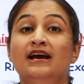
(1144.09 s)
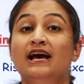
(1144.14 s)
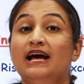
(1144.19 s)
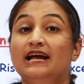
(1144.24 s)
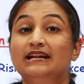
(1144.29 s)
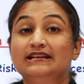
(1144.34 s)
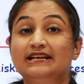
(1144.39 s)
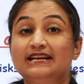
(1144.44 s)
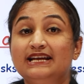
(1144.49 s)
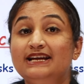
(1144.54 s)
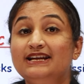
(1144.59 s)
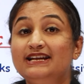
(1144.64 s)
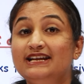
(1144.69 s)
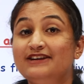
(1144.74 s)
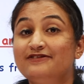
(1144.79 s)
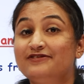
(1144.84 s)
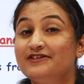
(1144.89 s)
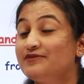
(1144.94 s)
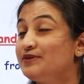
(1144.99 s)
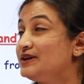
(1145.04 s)
and green
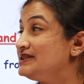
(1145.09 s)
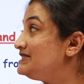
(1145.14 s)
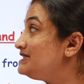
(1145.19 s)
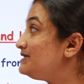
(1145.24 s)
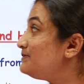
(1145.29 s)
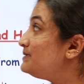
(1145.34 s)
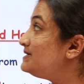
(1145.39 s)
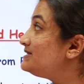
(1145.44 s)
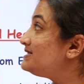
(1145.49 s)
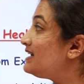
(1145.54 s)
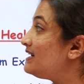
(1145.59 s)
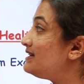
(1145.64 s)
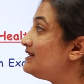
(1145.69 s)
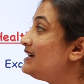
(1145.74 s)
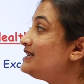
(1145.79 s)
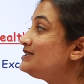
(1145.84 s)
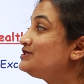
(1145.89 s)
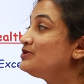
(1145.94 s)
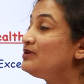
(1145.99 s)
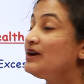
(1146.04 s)
leafy vegetables are
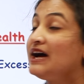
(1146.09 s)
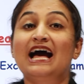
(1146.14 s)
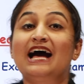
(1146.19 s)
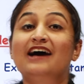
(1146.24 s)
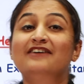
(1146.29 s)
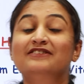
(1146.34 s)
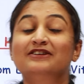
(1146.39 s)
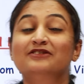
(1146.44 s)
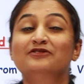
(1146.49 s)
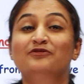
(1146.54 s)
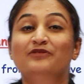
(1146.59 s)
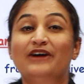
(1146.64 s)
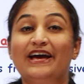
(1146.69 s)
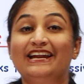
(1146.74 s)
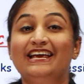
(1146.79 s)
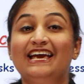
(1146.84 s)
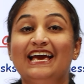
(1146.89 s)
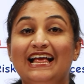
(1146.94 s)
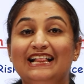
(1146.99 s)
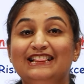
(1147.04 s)
there to have a
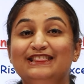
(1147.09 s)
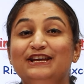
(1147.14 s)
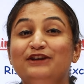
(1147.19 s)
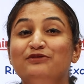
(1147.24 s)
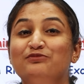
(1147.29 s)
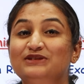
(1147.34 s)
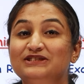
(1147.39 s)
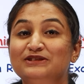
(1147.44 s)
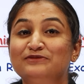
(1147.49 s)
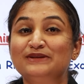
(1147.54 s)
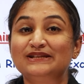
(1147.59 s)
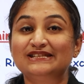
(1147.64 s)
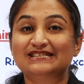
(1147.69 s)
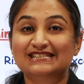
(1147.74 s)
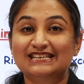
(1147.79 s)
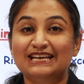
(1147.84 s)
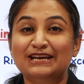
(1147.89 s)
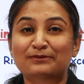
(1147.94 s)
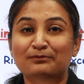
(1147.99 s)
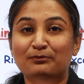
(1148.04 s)
very healthy vitamin
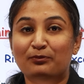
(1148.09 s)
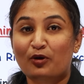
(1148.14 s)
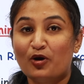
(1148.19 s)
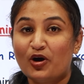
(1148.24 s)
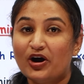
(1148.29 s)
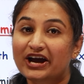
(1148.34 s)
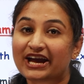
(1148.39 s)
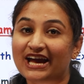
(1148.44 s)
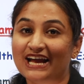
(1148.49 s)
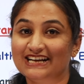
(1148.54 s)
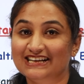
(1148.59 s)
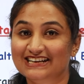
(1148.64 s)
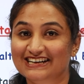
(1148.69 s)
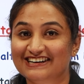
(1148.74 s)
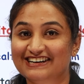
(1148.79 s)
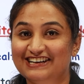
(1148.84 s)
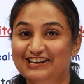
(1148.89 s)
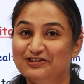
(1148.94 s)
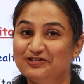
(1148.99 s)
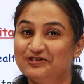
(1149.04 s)
C boy and
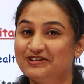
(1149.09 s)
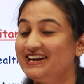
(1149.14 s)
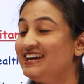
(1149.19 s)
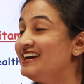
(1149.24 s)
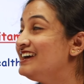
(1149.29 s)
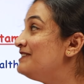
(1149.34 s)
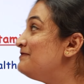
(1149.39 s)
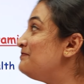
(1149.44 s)
girl, okay.